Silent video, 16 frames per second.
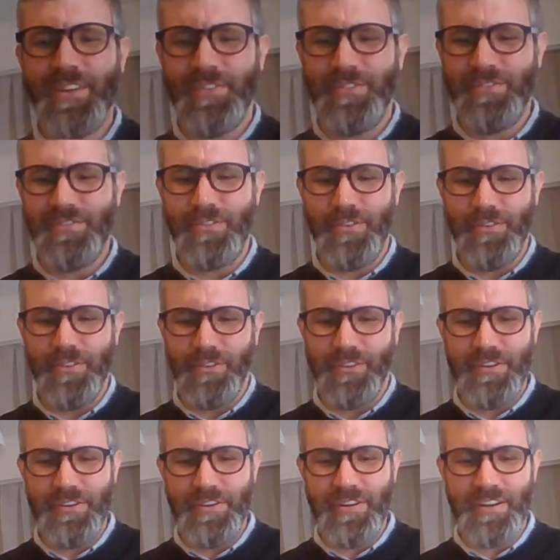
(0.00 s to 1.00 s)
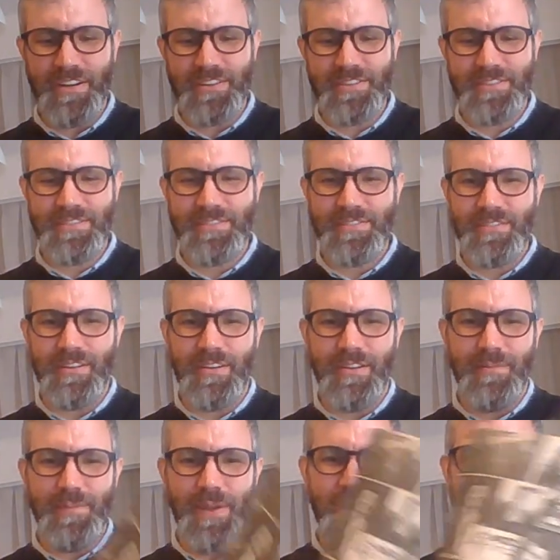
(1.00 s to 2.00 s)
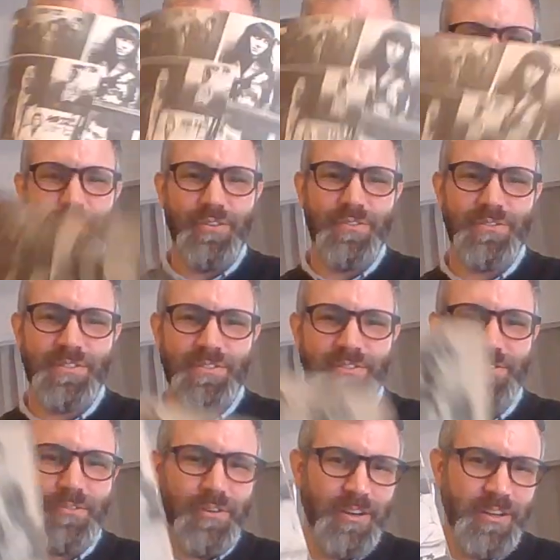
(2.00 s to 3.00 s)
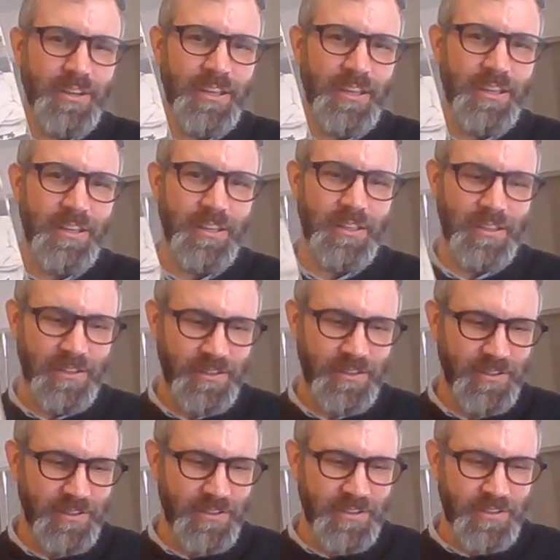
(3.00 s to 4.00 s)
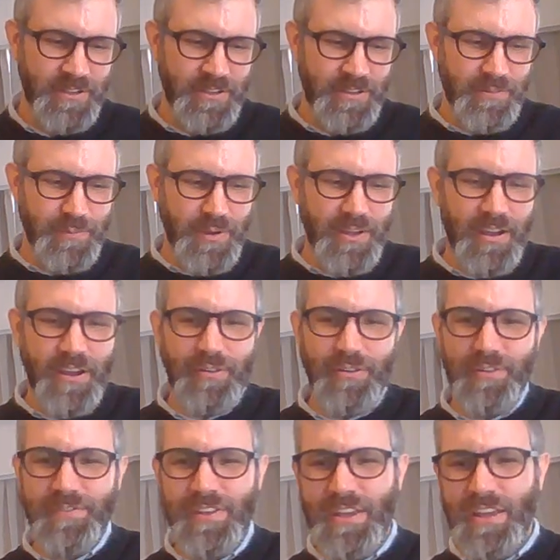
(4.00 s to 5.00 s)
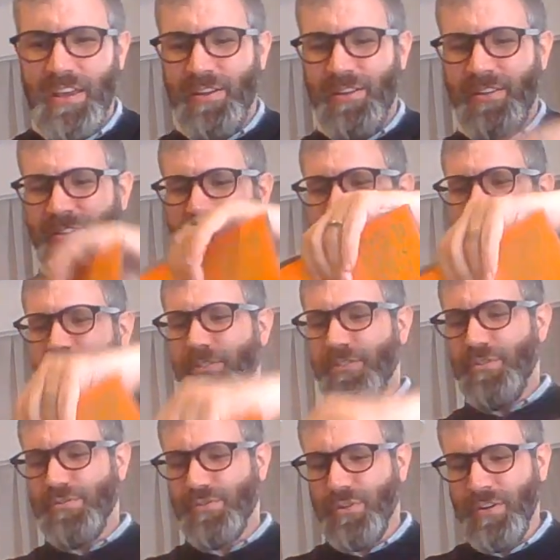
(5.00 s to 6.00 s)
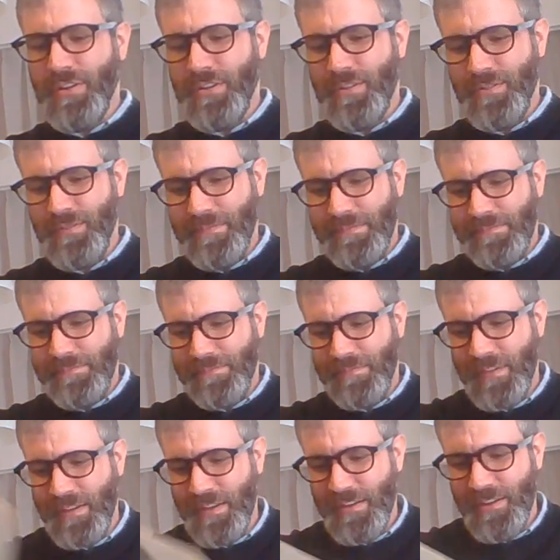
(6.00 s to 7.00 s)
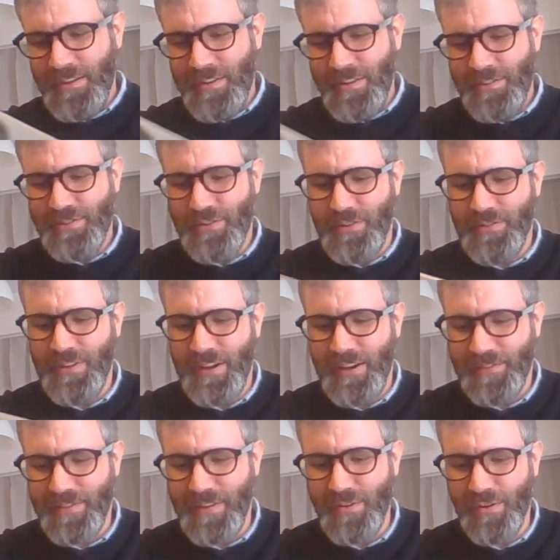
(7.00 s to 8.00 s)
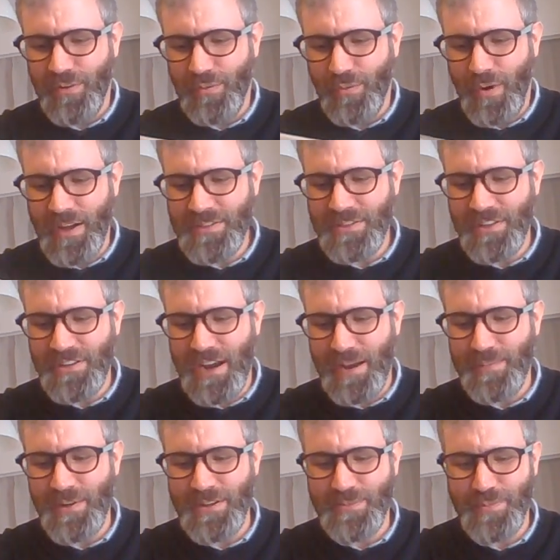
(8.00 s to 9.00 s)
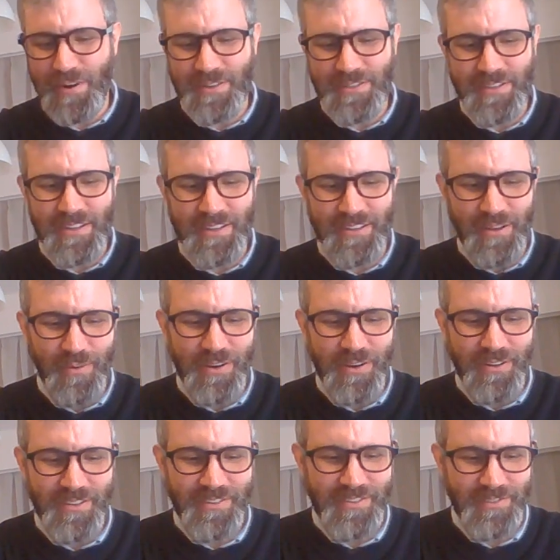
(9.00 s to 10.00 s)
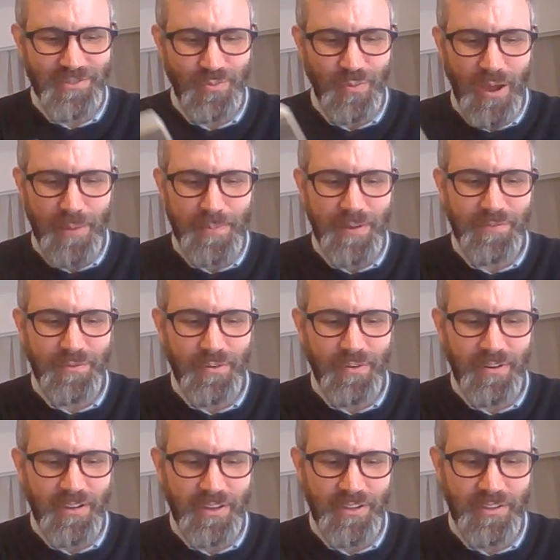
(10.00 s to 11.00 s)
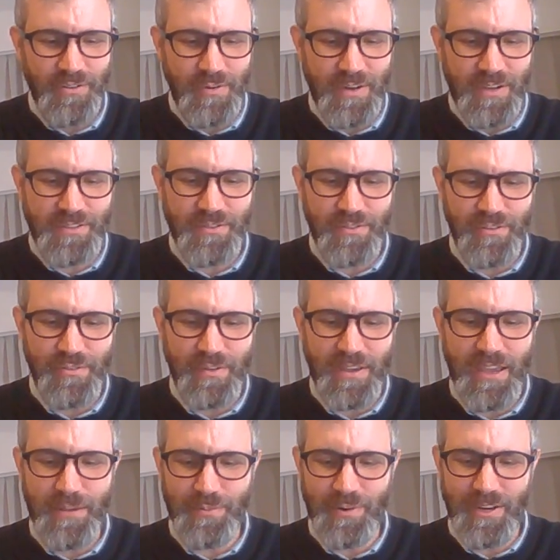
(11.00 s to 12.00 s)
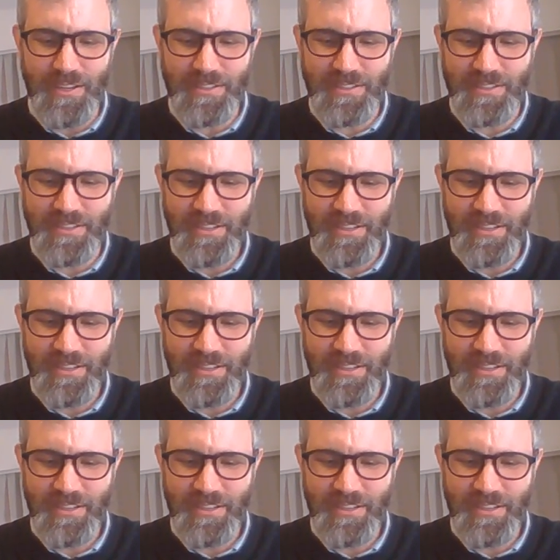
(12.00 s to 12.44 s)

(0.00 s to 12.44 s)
So all the lyrics, band photos, and so on. Biography, the usual. So yeah, if anyone wants the Japanese pressing and they want to swap it for a US or UK press,